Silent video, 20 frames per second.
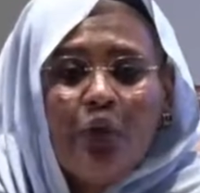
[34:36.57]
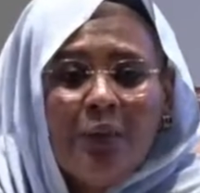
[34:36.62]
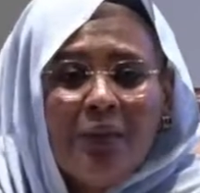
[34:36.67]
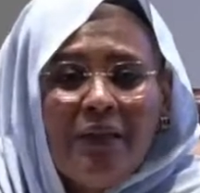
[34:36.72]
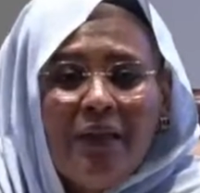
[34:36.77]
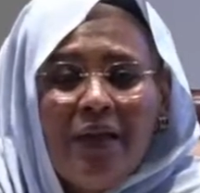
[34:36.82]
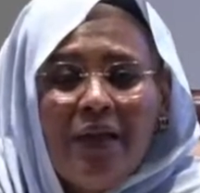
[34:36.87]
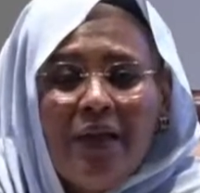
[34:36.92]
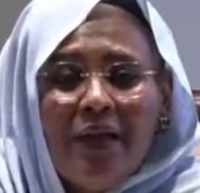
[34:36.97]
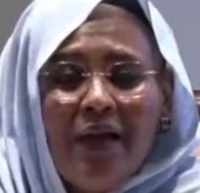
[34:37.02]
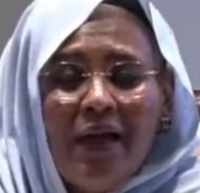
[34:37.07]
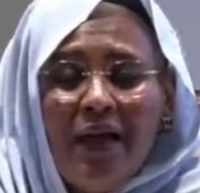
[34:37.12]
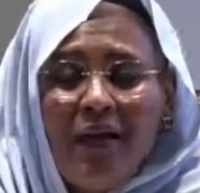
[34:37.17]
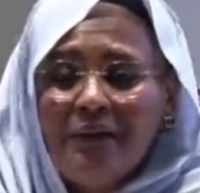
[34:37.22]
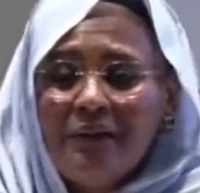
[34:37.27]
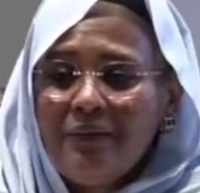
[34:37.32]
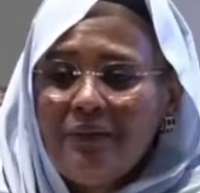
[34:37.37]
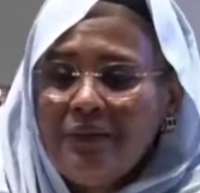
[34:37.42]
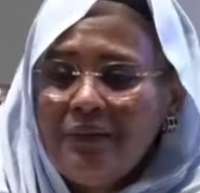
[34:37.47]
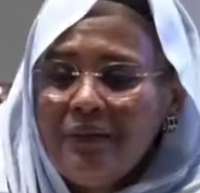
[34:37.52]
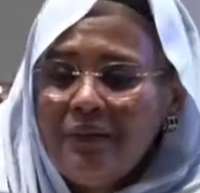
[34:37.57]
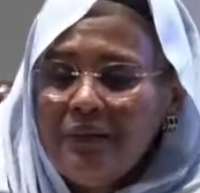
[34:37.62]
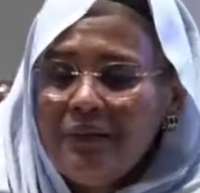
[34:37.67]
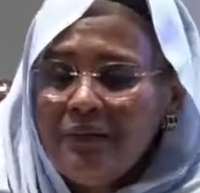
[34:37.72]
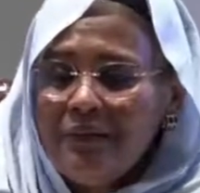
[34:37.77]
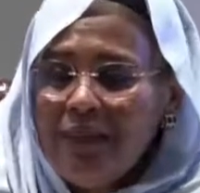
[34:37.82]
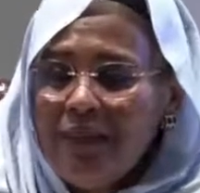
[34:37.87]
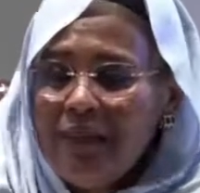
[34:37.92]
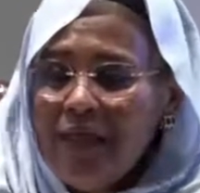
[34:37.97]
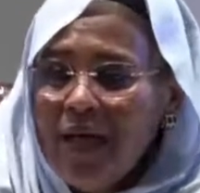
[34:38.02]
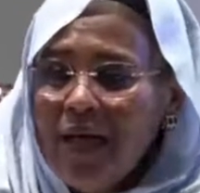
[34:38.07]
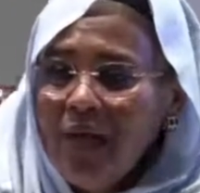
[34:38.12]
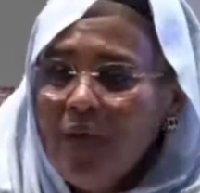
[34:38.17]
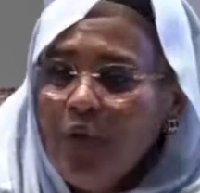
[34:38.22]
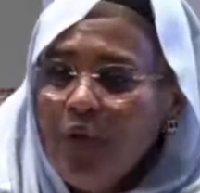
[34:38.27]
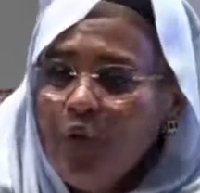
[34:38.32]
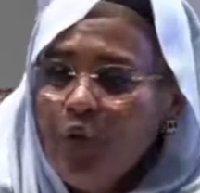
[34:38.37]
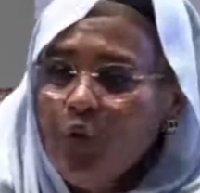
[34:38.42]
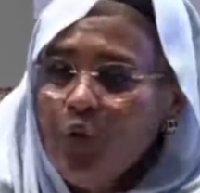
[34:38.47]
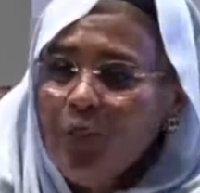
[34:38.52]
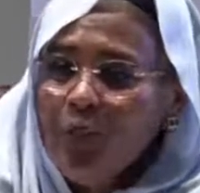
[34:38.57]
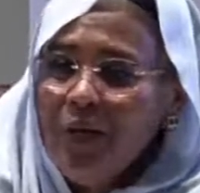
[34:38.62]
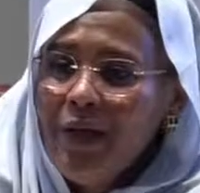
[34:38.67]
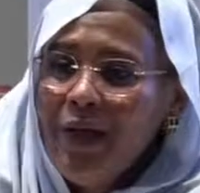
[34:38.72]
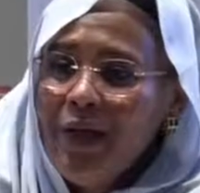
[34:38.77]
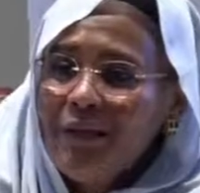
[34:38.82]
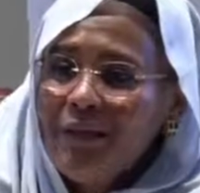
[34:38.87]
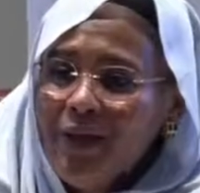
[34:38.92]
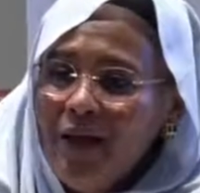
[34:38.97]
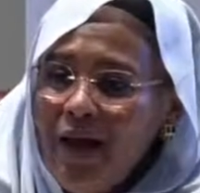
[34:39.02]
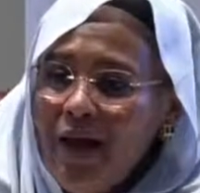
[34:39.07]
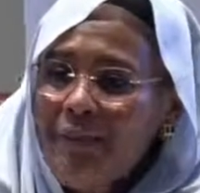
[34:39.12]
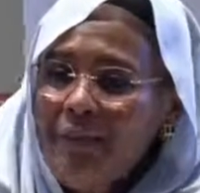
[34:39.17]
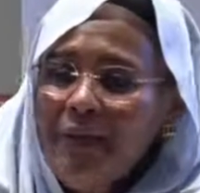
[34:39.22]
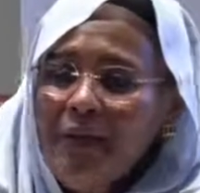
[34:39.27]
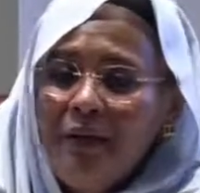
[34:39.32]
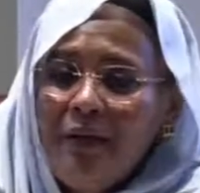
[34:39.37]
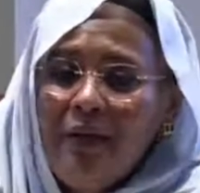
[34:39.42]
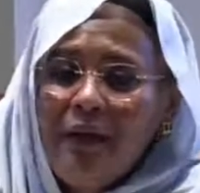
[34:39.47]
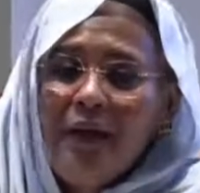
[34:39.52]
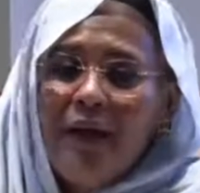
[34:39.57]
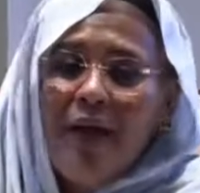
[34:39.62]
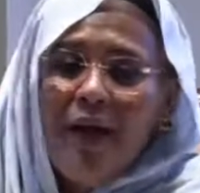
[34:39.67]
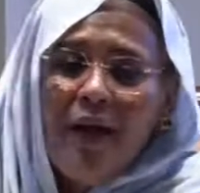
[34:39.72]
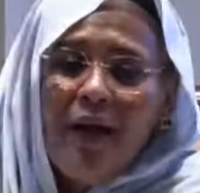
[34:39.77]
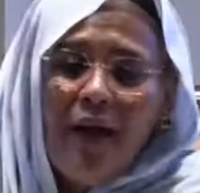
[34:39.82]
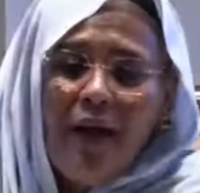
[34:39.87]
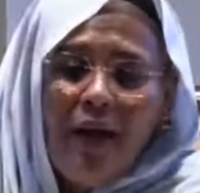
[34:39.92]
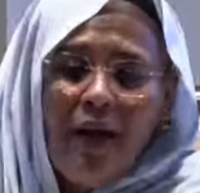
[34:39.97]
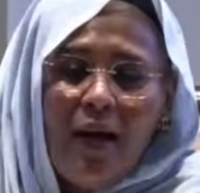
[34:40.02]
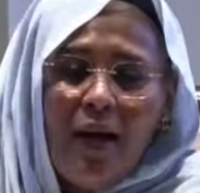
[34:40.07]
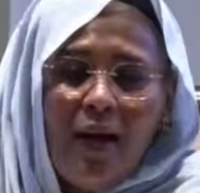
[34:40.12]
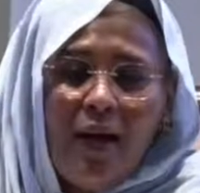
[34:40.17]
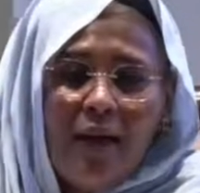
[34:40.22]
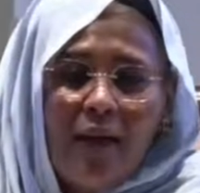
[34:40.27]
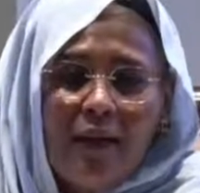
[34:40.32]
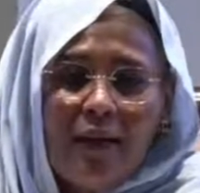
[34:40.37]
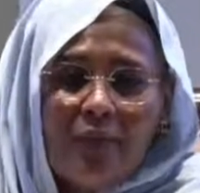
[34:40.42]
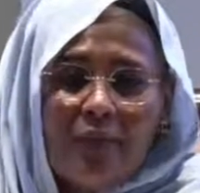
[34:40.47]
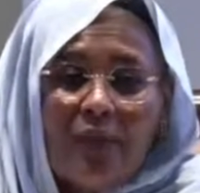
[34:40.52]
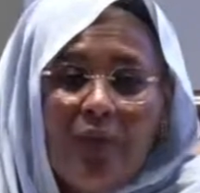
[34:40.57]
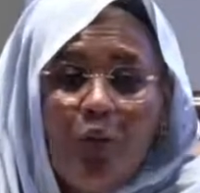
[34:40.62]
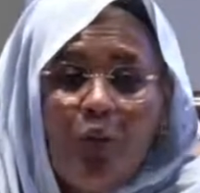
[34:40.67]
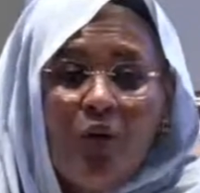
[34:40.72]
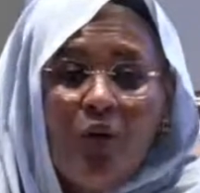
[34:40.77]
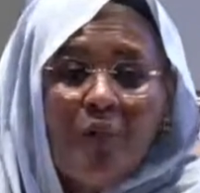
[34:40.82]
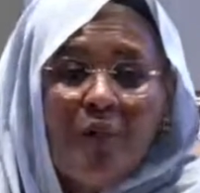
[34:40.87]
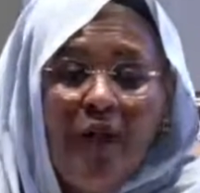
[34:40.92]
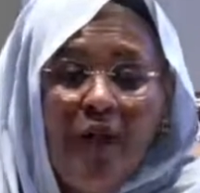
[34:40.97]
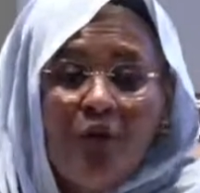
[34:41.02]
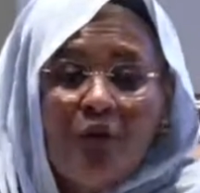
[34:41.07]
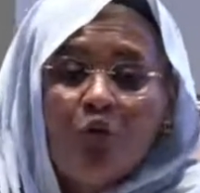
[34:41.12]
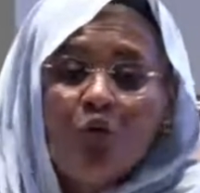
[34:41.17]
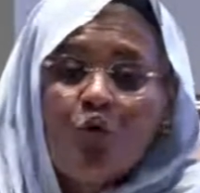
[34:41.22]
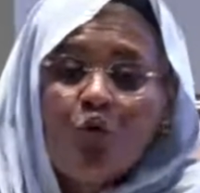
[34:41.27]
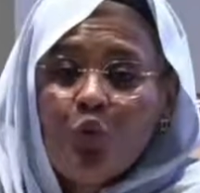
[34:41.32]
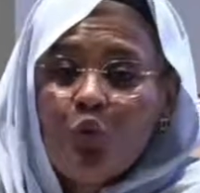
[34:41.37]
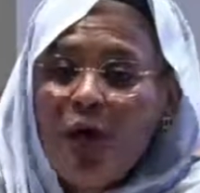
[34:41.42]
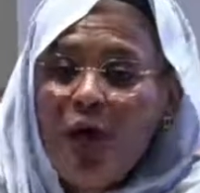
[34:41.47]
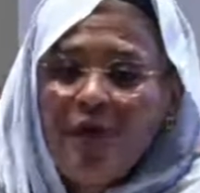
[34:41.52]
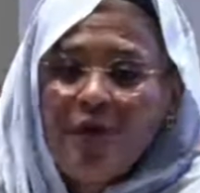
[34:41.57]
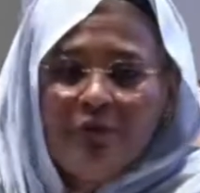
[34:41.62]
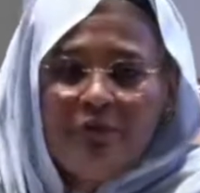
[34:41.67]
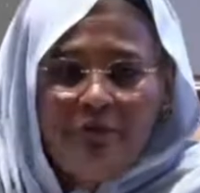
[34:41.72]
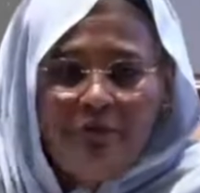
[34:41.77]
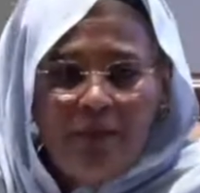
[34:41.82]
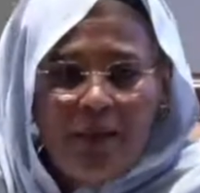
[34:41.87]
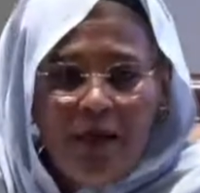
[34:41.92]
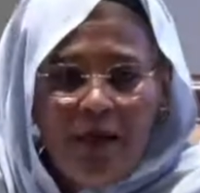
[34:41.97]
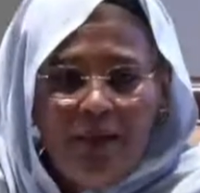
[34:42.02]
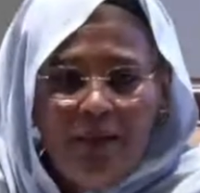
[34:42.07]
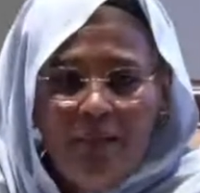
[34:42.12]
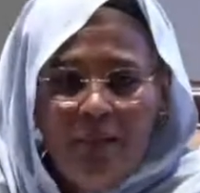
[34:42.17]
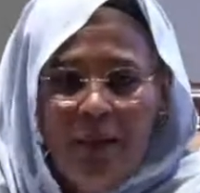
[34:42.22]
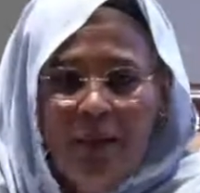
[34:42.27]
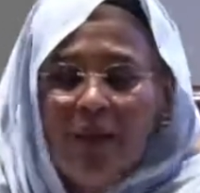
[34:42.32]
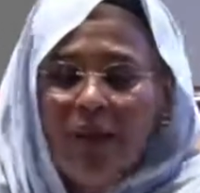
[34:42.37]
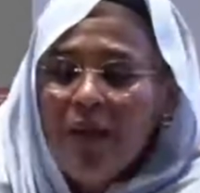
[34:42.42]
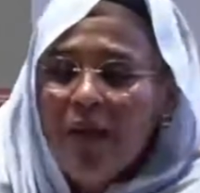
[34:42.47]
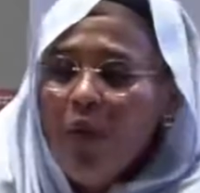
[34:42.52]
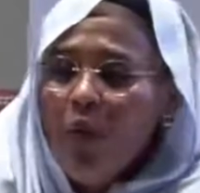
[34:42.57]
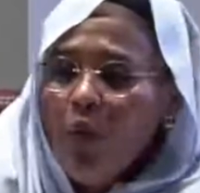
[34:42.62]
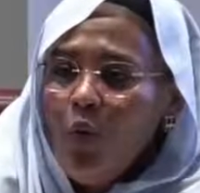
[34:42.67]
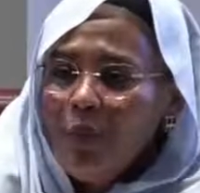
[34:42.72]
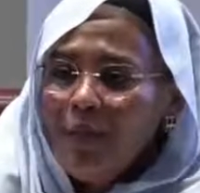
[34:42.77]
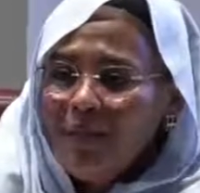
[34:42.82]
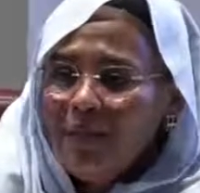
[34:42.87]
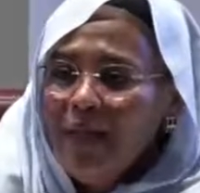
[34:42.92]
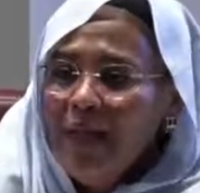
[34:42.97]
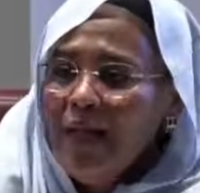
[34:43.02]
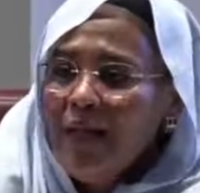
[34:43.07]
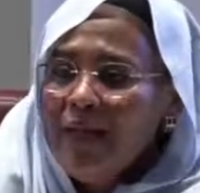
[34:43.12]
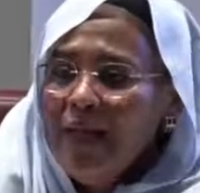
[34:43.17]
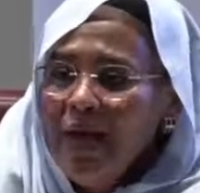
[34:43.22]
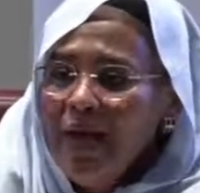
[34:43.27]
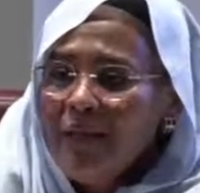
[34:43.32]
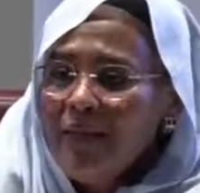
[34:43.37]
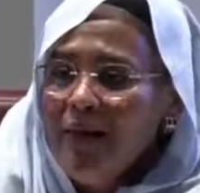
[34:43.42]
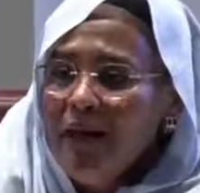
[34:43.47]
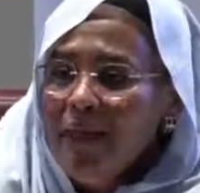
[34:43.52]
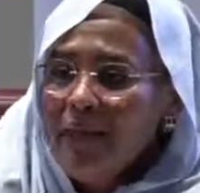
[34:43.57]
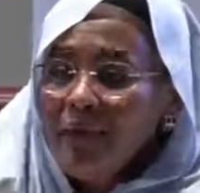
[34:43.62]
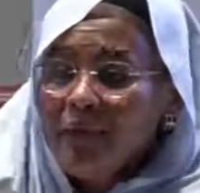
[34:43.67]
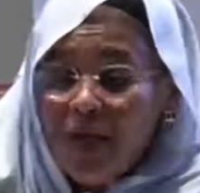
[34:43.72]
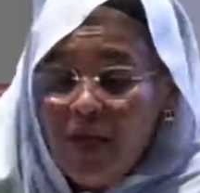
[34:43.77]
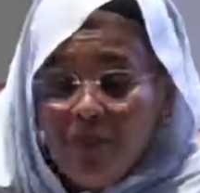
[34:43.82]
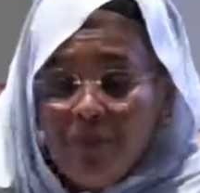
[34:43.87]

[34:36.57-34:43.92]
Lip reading: This is the total population, and it is expected that Ethiopia will become eighth